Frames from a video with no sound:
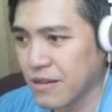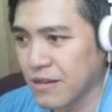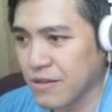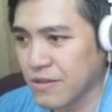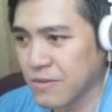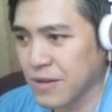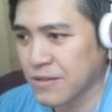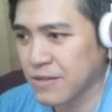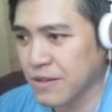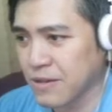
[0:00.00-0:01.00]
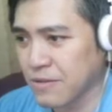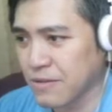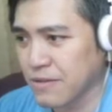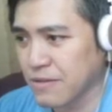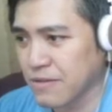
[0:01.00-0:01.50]
There's nowhere else to go.
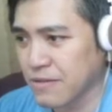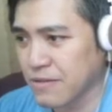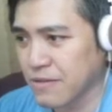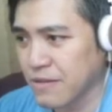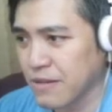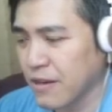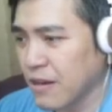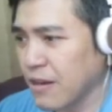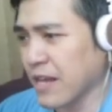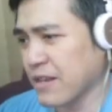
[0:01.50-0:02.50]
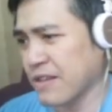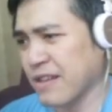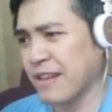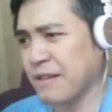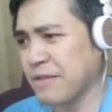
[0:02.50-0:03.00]
Alright,
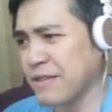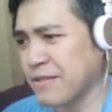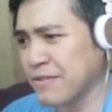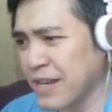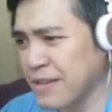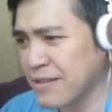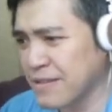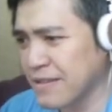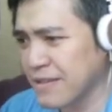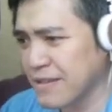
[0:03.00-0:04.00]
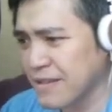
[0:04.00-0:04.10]
should I just